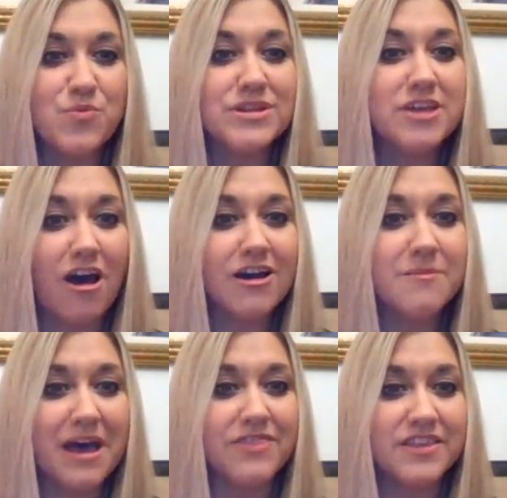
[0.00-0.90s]
We'll talk
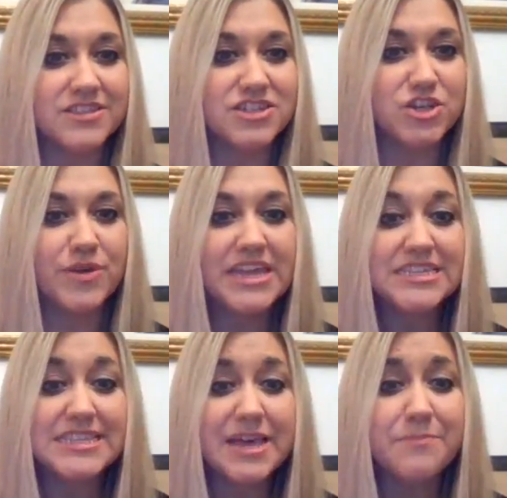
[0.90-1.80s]
about this too. It
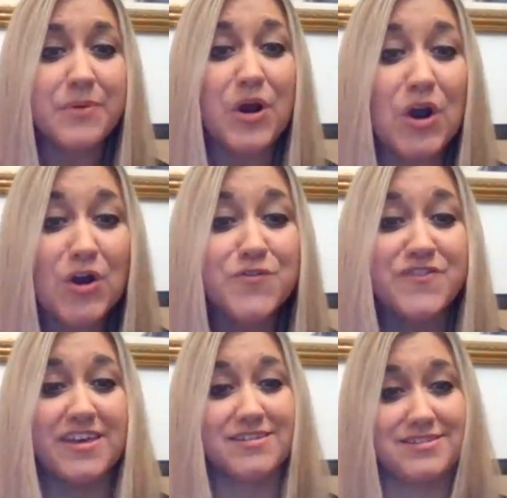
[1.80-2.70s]
is the
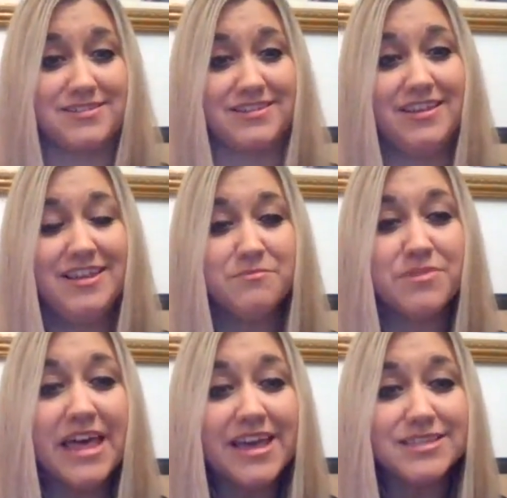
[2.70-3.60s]
perfect
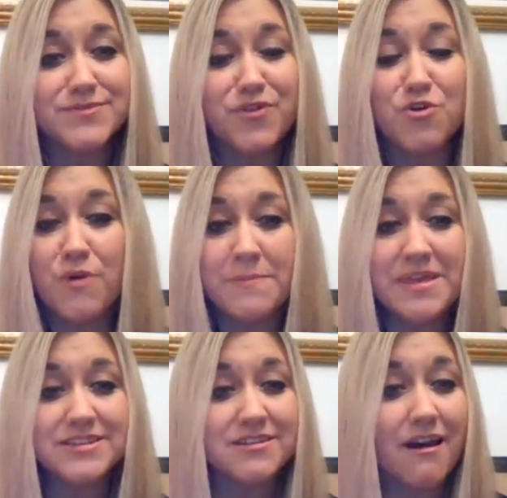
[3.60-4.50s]
place for
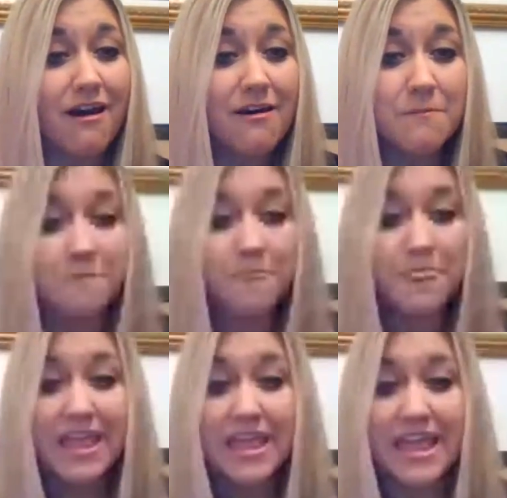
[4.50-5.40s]
women to come
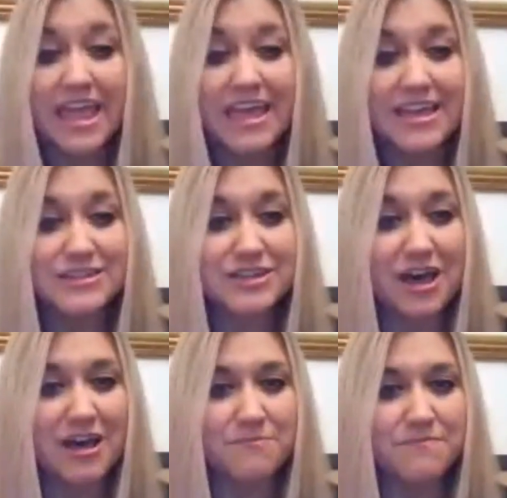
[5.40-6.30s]
and
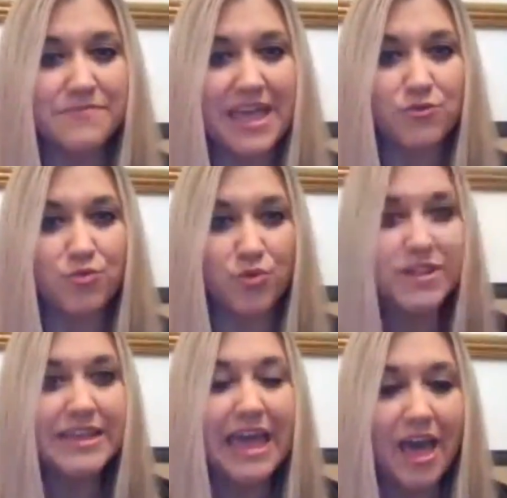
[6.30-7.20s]

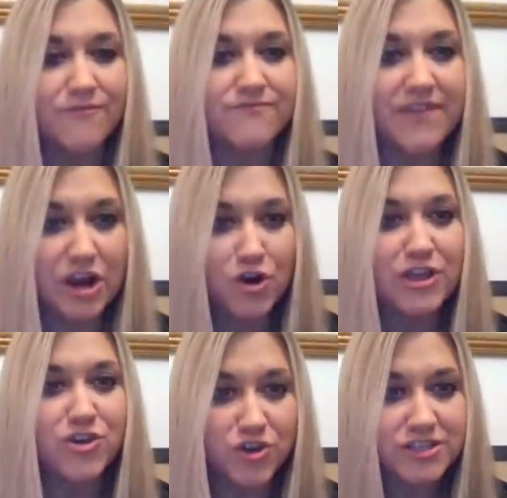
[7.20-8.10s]
really have
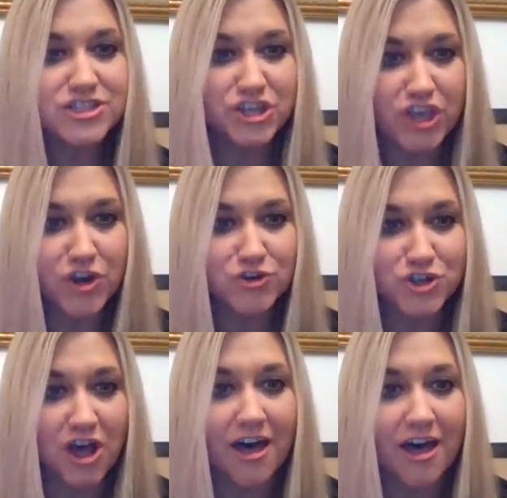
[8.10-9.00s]
very good, secure
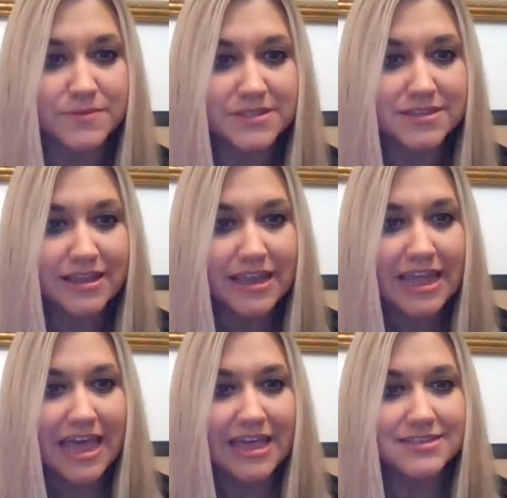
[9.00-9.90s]
jobs.
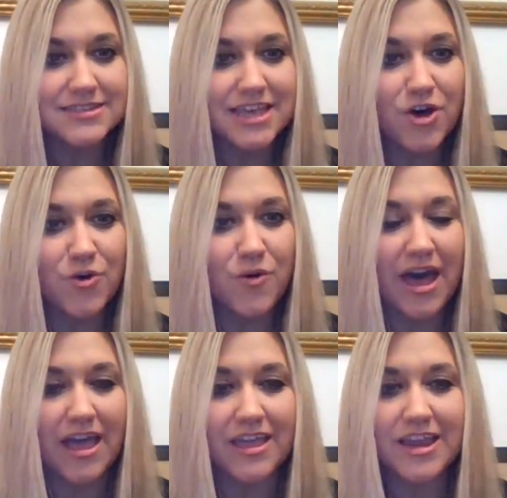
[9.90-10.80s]
And so,
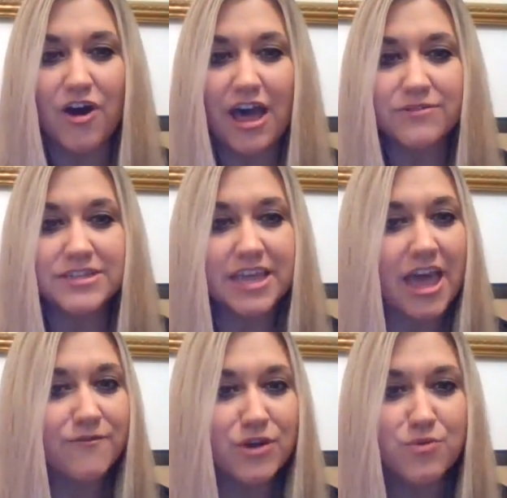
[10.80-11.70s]
I will tell you,
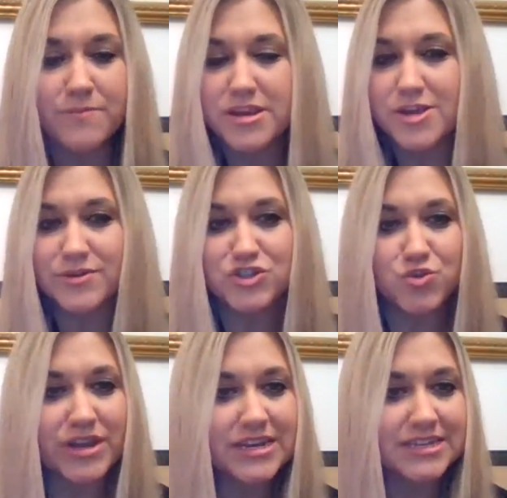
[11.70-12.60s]
every woman who has
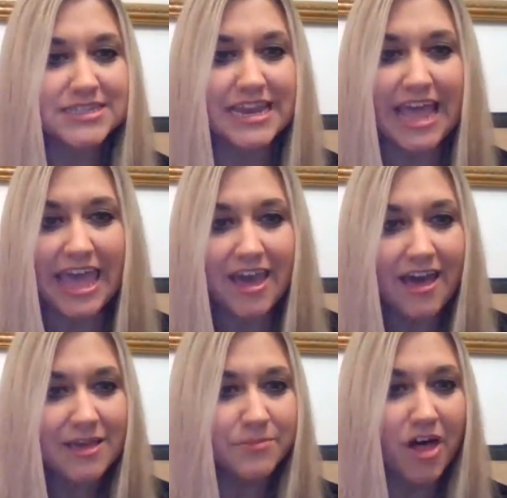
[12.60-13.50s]
joined us in
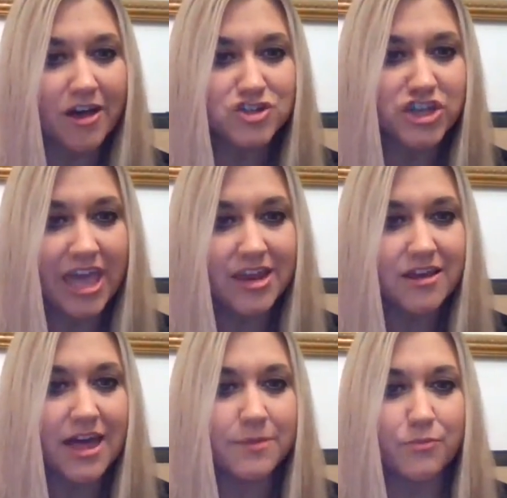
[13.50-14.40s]
AI and blockchain and
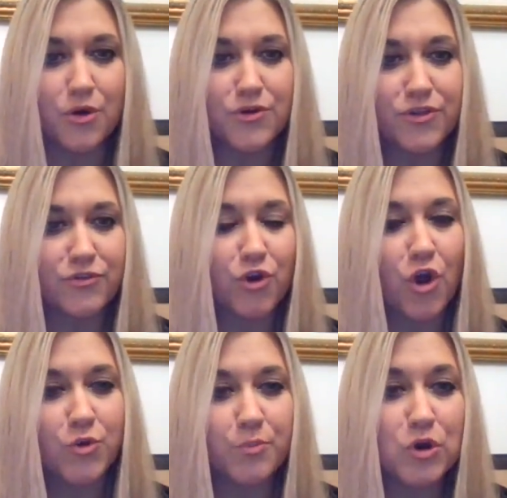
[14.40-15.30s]
kind of broken through their
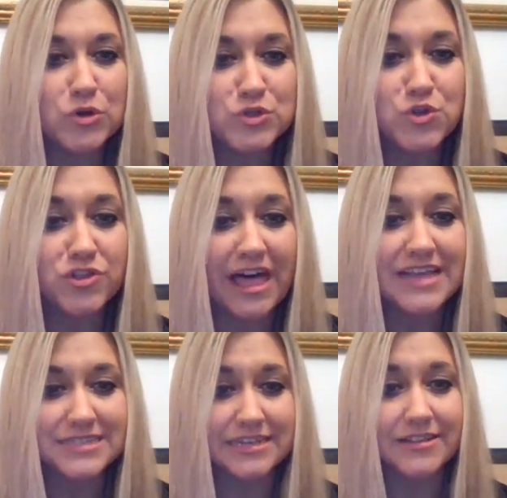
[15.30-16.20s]
own personal
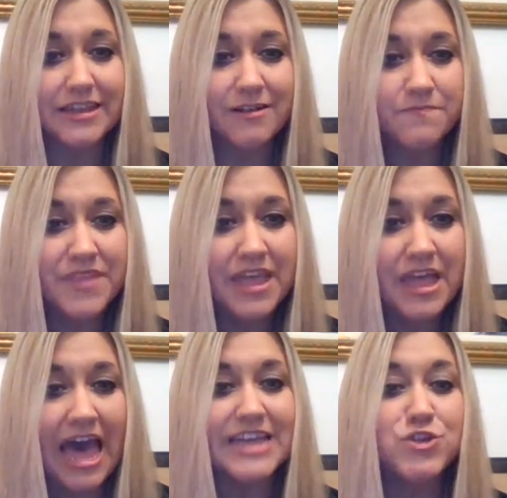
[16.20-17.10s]
glass ceiling,
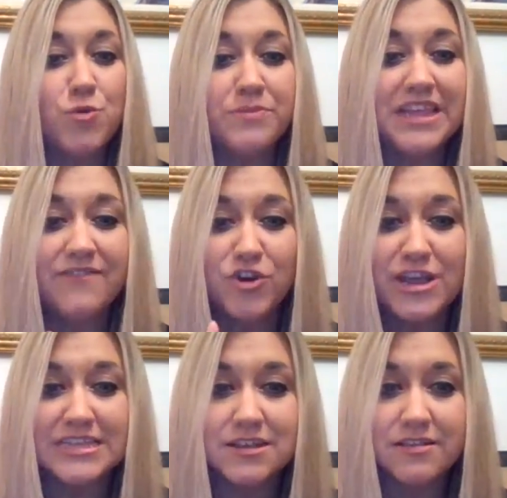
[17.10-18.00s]
I don't believe there
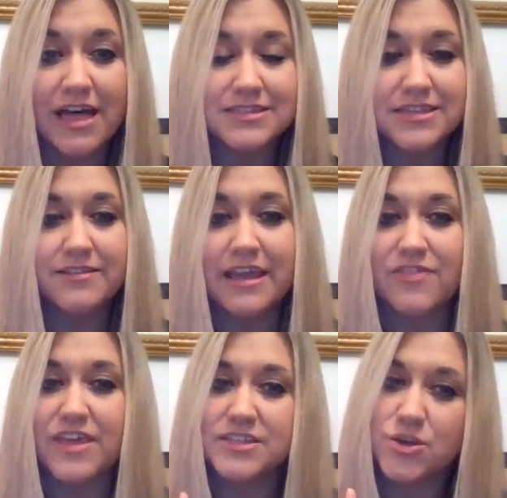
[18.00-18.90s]
is a glass ceiling. I
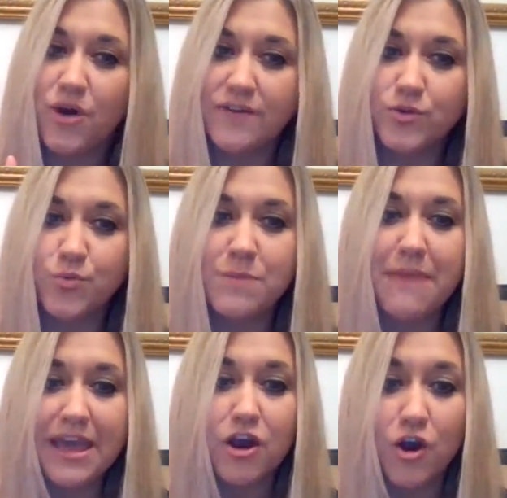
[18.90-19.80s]
think so often we
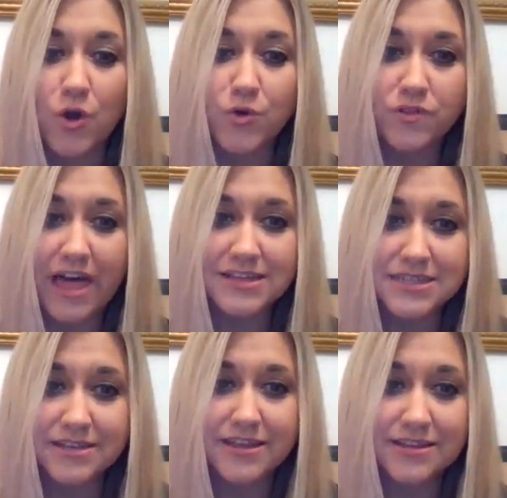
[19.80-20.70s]
make our own glass
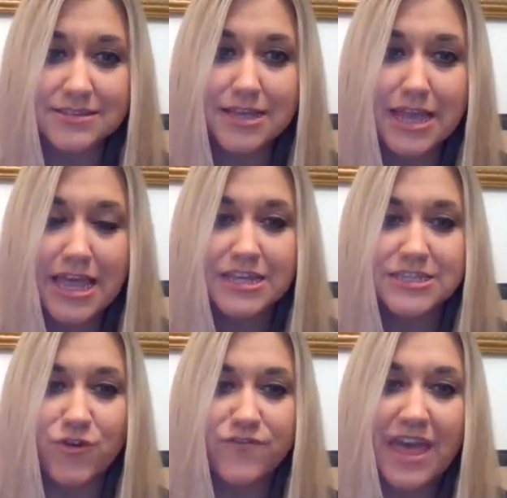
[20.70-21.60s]
ceilings.
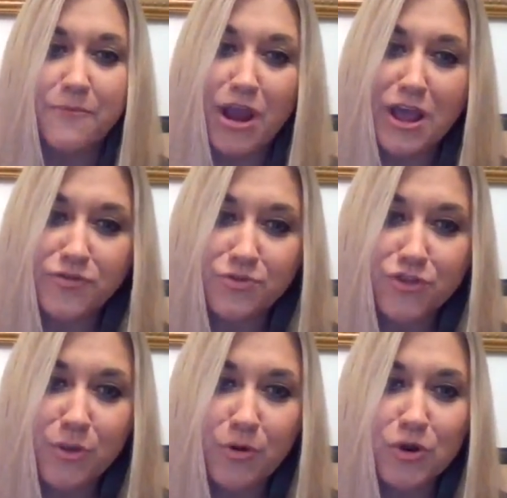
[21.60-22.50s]
So if they break through
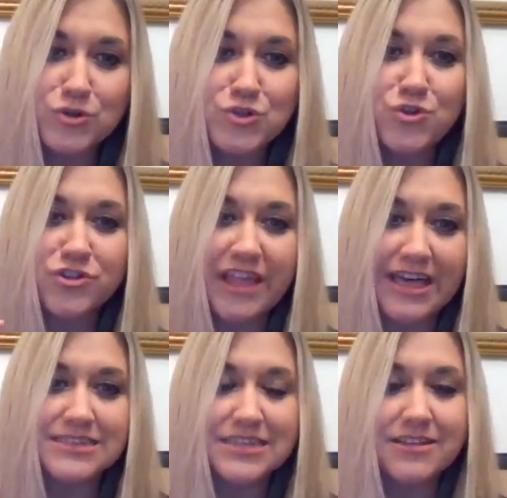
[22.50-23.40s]
their personal
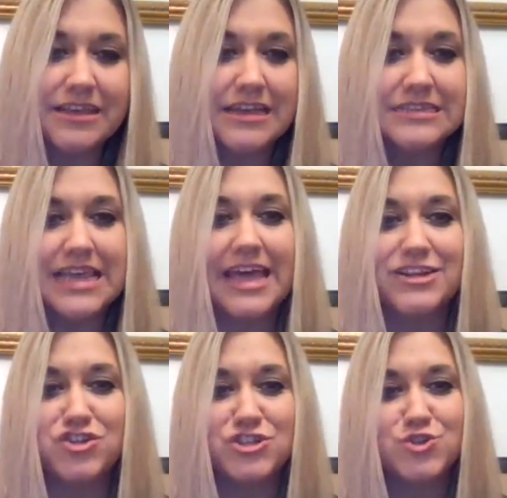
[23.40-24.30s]
glass ceilings
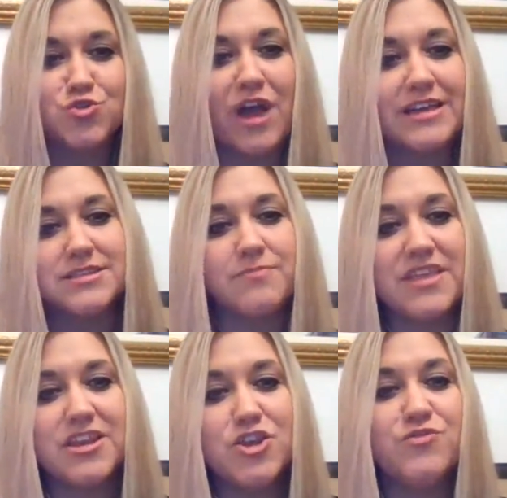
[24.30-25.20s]
and just try
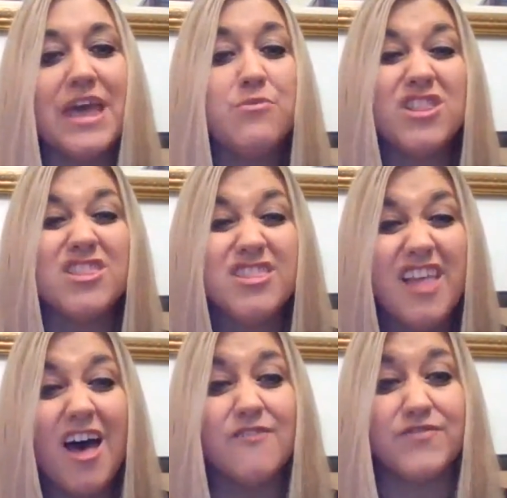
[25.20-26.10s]
something new, they will
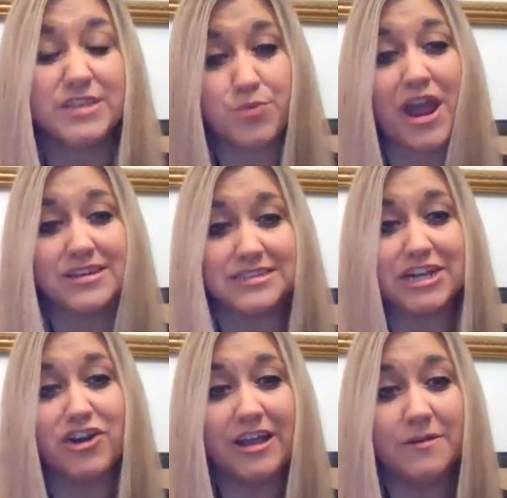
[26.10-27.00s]
love this practice
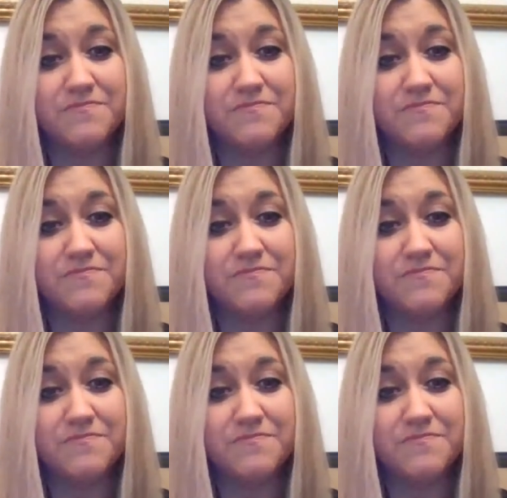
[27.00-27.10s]
area.